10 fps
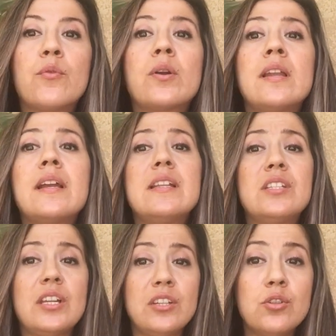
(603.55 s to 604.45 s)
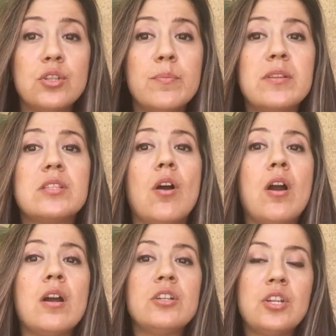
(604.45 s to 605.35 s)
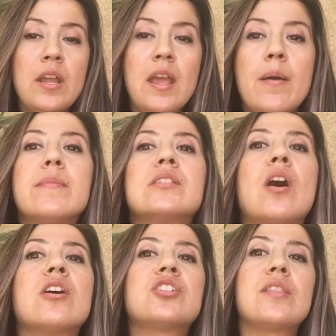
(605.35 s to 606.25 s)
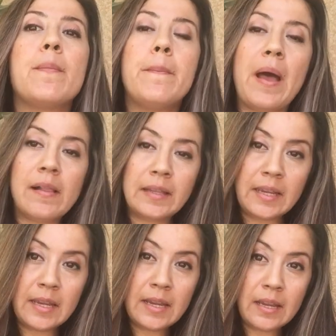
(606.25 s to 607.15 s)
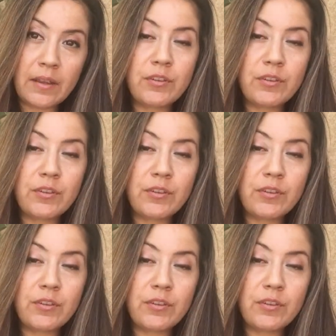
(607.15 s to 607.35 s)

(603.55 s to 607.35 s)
and we're gonna continue to massaging the belly.